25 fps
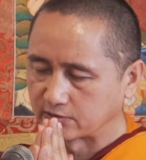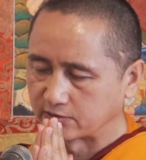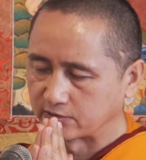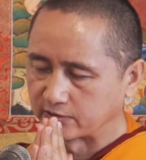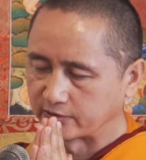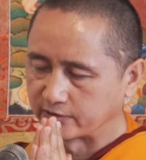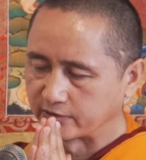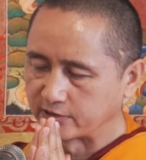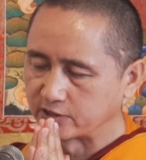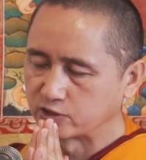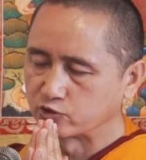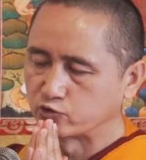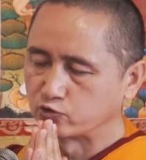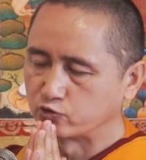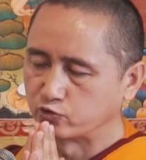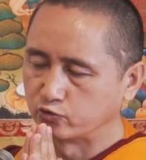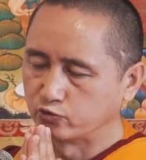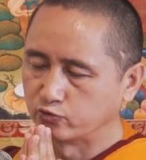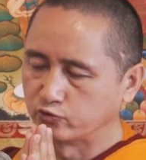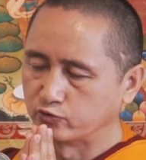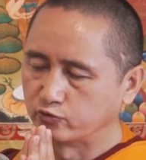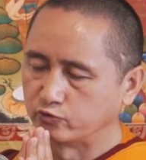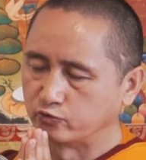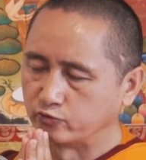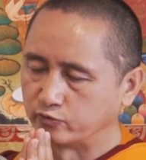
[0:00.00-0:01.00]
uh, these
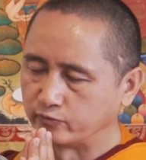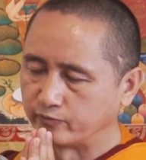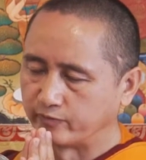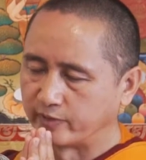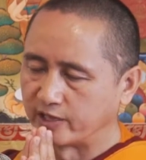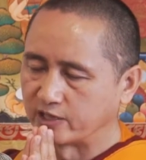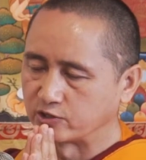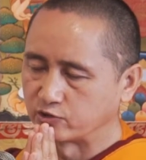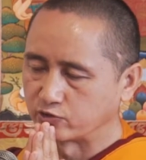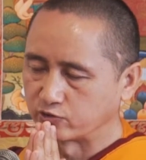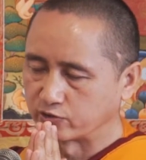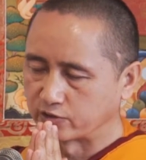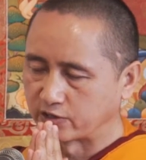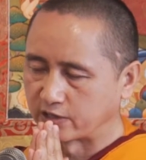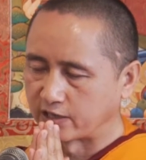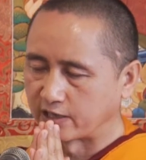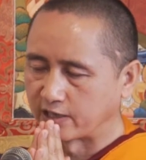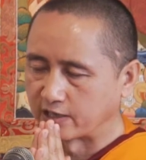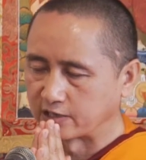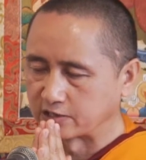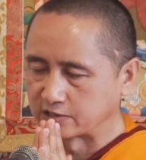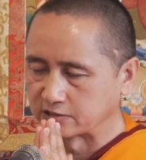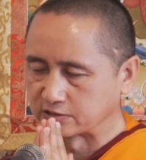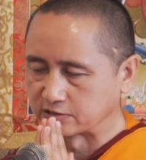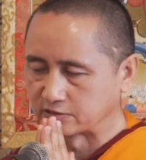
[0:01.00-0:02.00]
two major
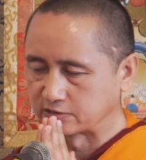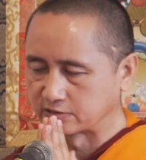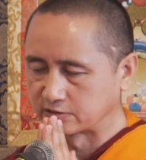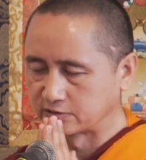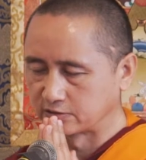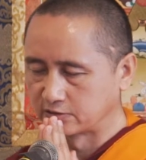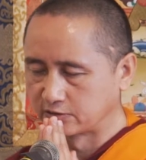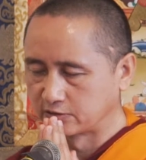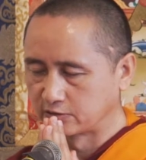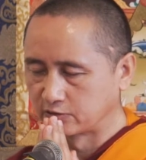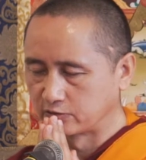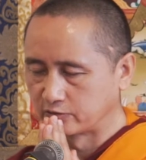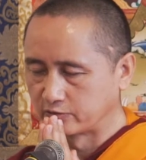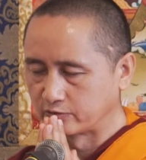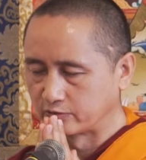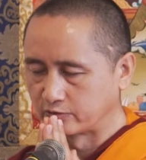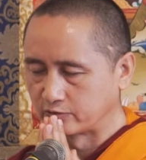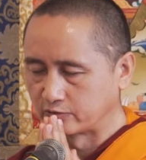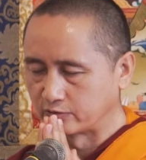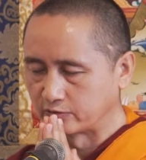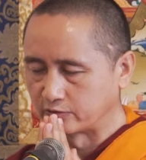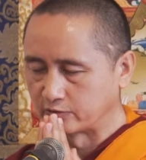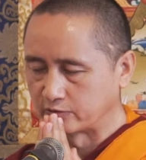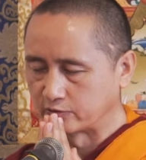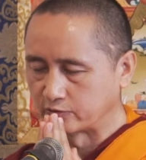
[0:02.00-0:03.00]
tasks
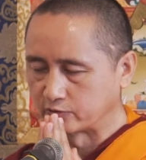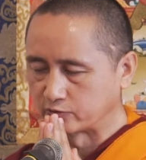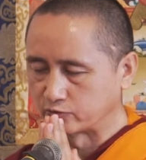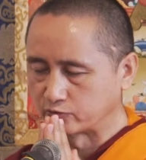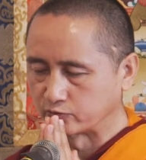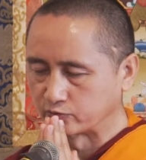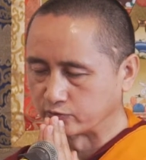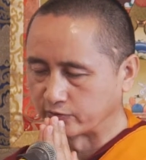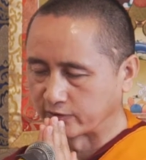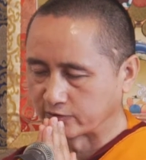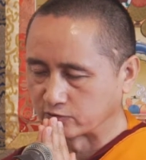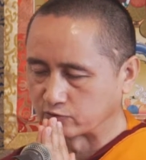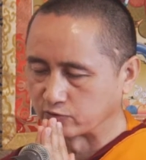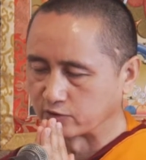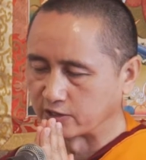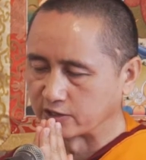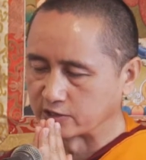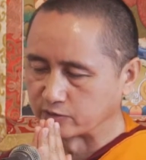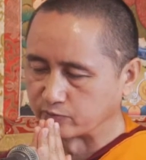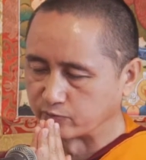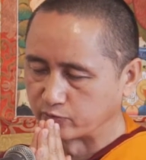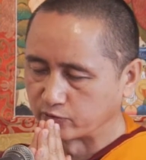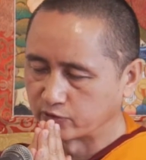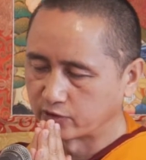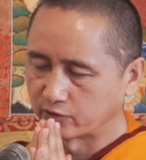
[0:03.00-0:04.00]
uh, to
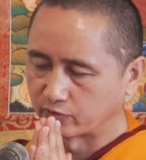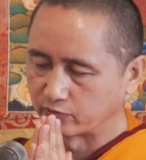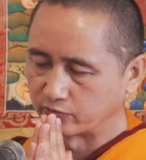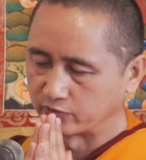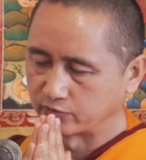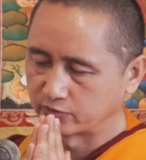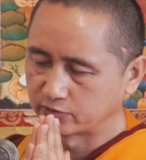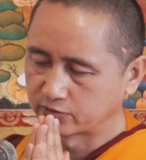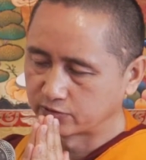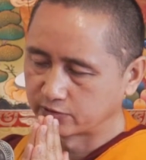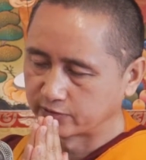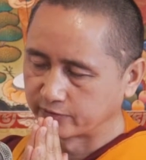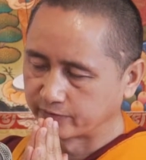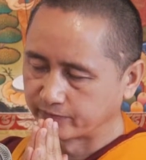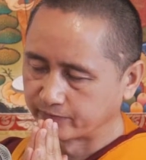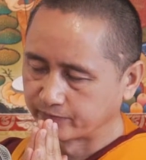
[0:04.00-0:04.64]
actualize Buddhahood,